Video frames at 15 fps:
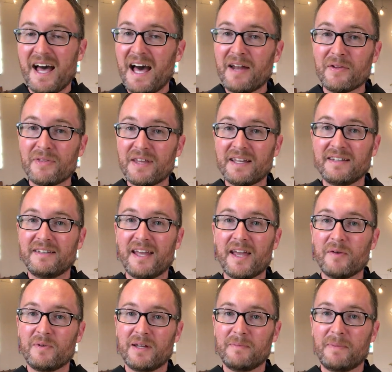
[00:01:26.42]
I don't think a
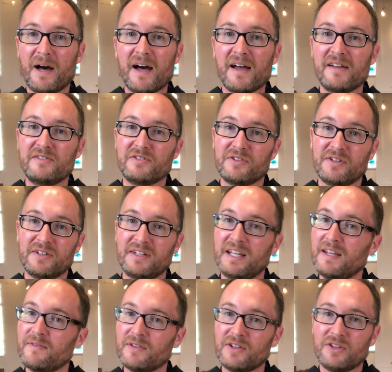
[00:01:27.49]
day went by during
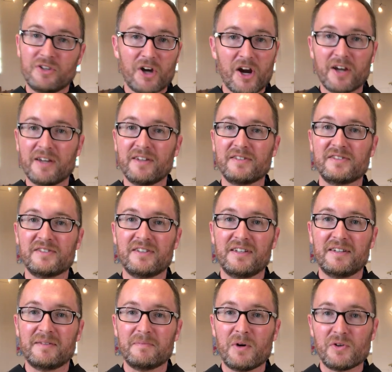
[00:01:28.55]
even the darkest
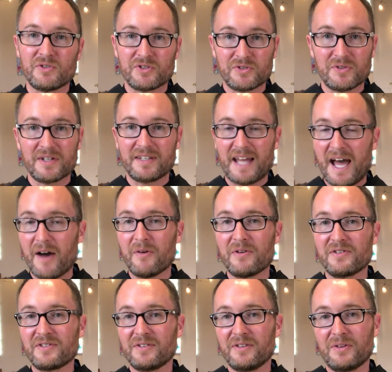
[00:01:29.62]
and most strict
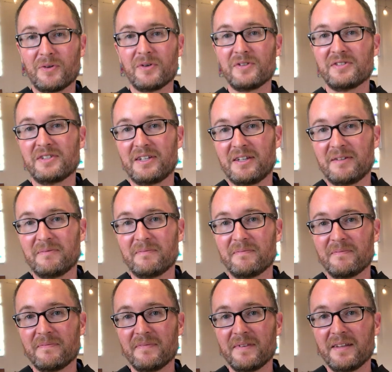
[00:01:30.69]
hours of the quarantine
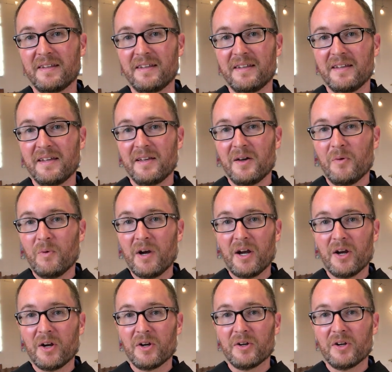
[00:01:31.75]

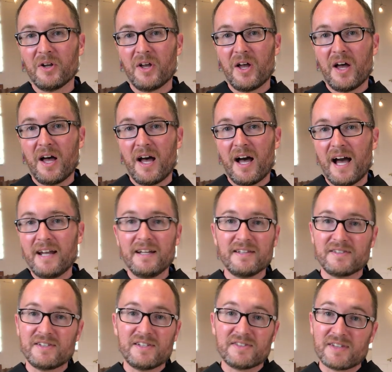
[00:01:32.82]
where I didn't
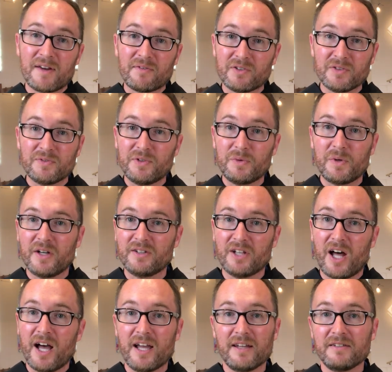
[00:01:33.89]
see several of you
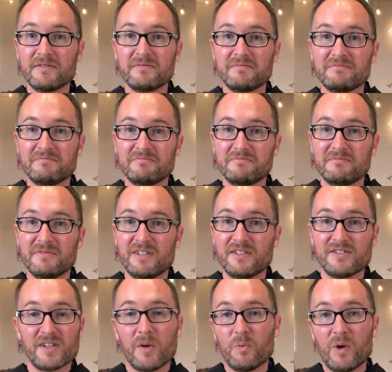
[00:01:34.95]
online in
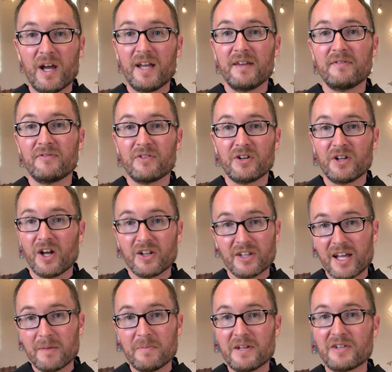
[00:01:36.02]
some way for an
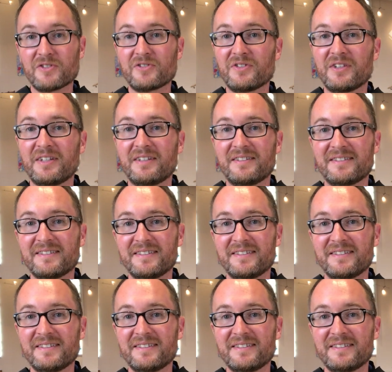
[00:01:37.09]
online ministry,